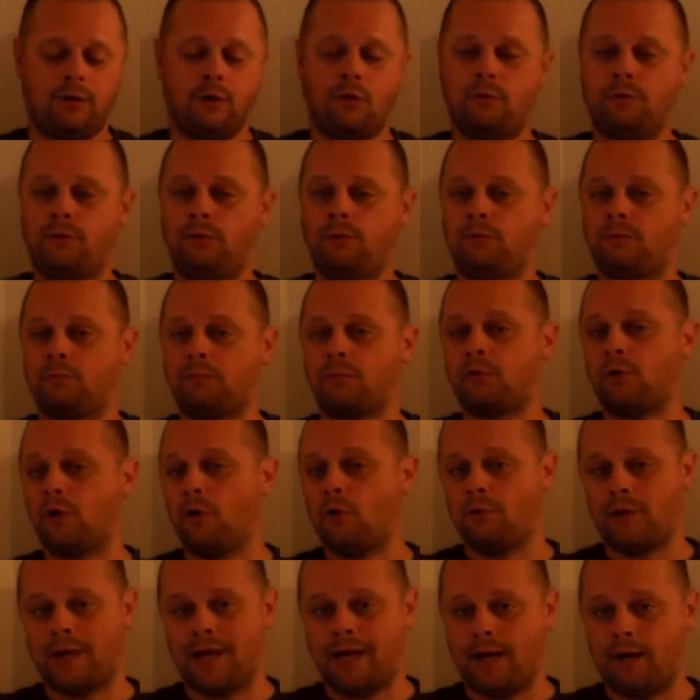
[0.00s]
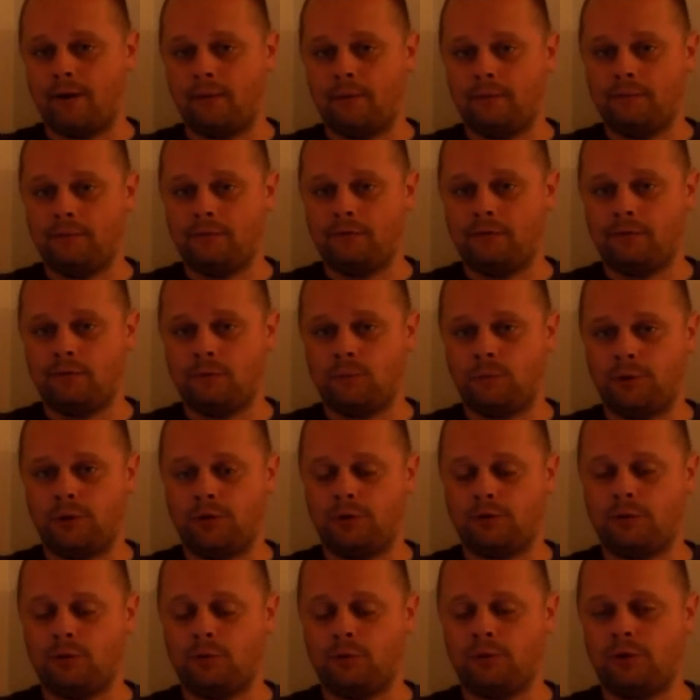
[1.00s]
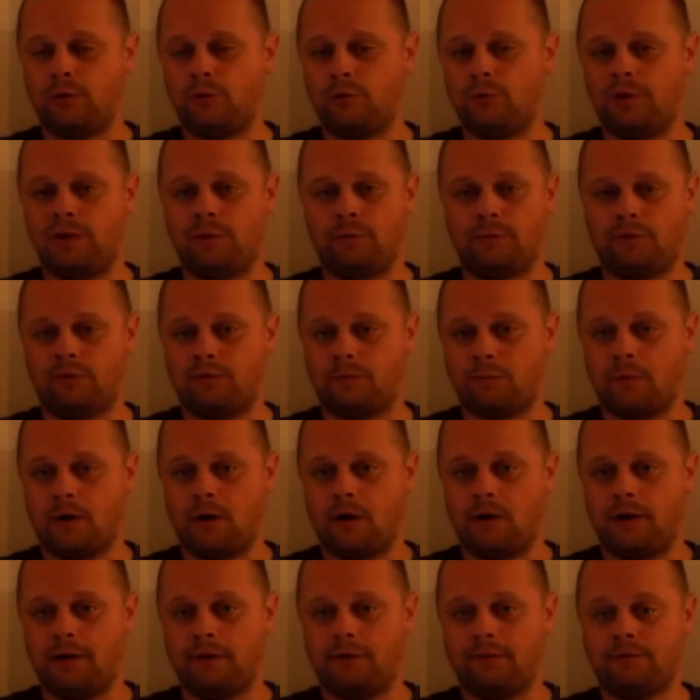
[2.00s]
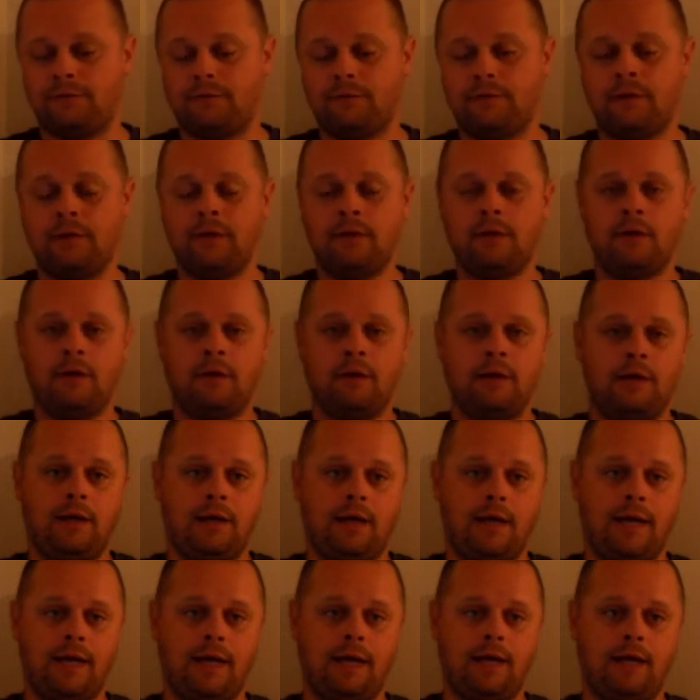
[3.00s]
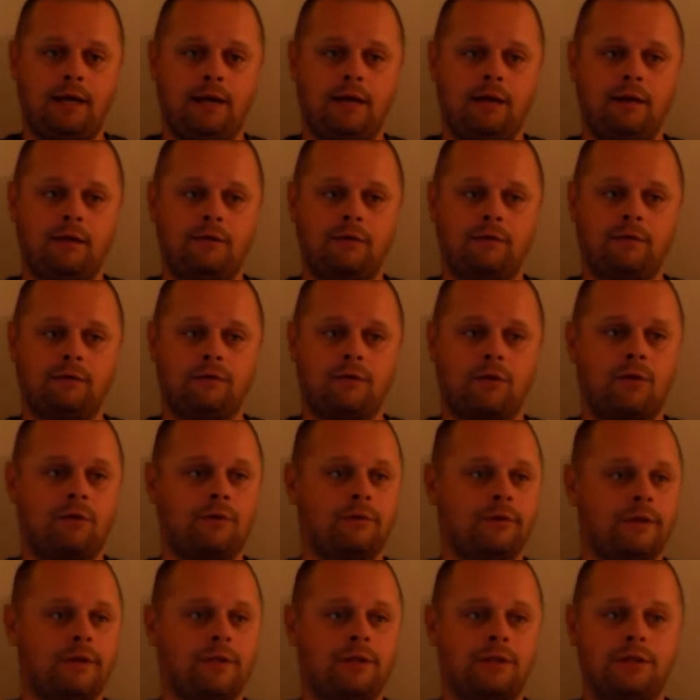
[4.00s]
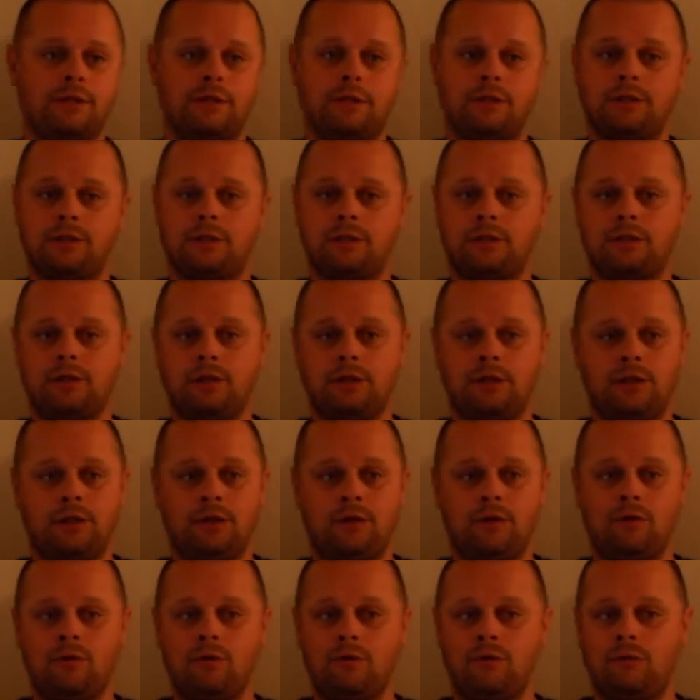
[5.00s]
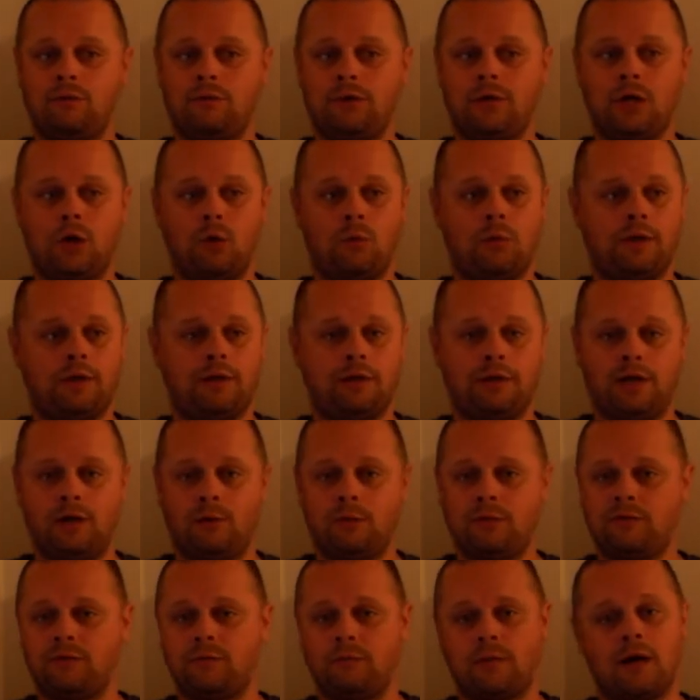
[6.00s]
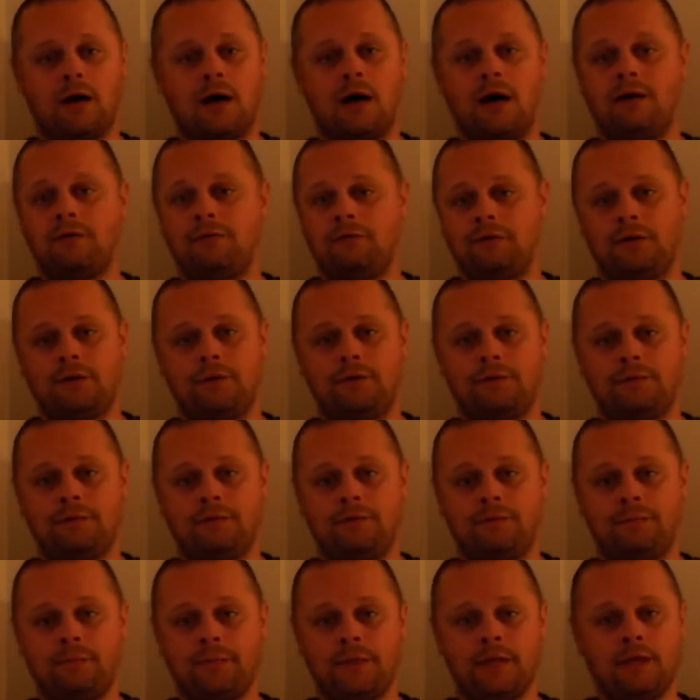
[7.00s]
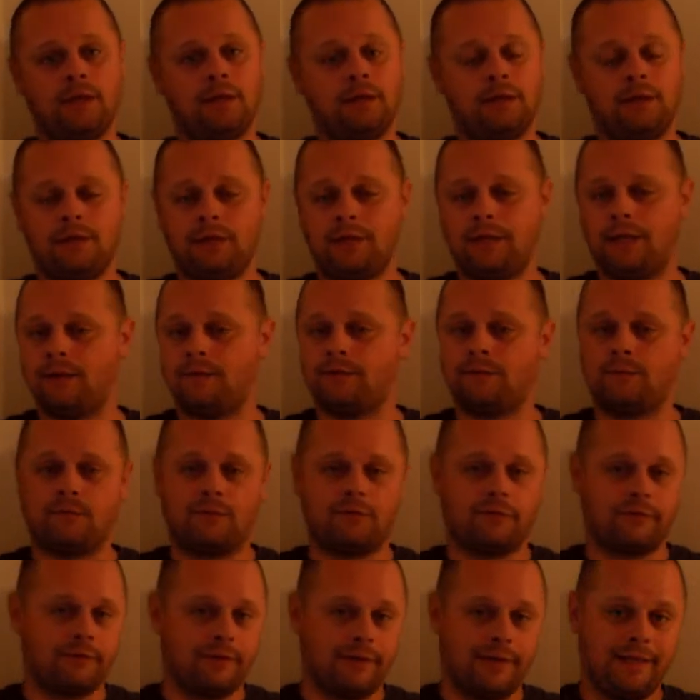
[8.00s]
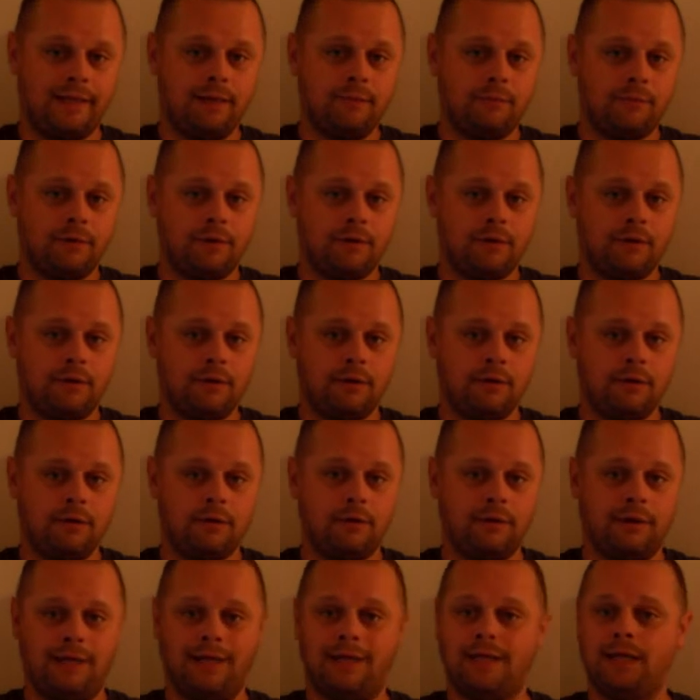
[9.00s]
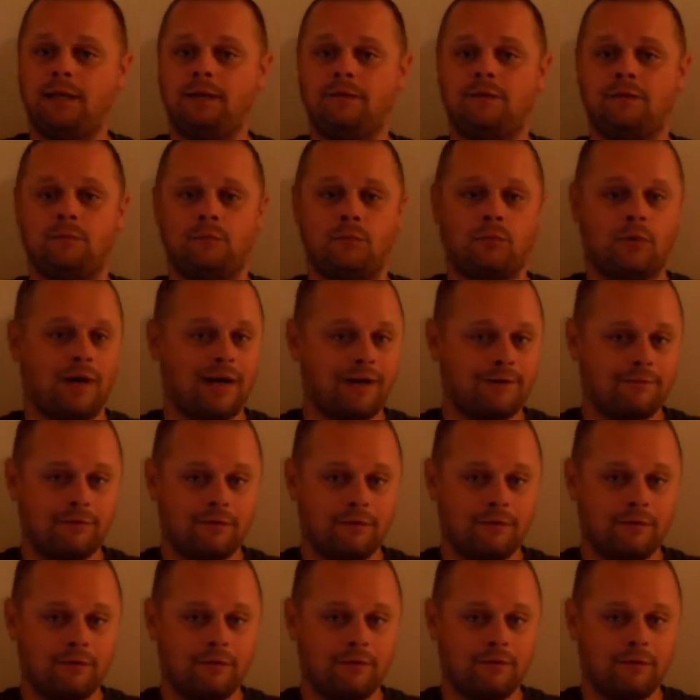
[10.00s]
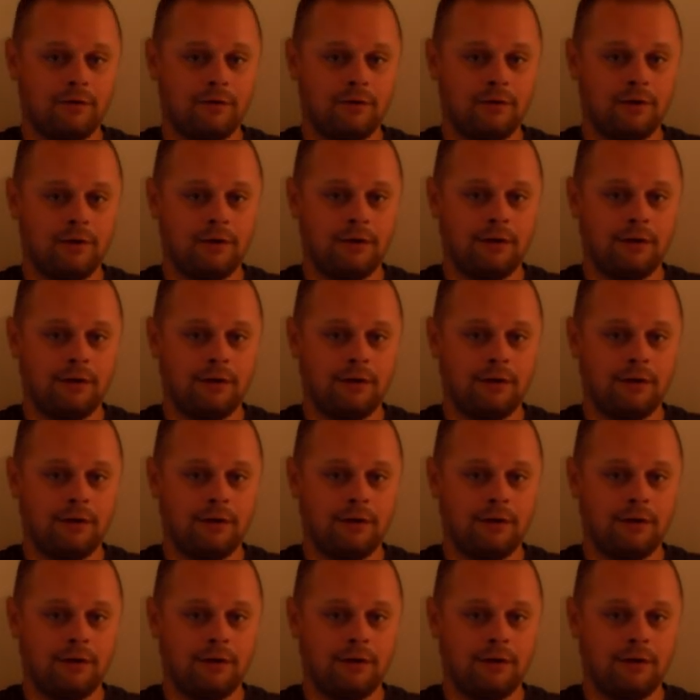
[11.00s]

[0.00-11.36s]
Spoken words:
don't use pronouns when you're doing your written response, and certainly just, go in there with some confidence. Get some sleep, eat some breakfast,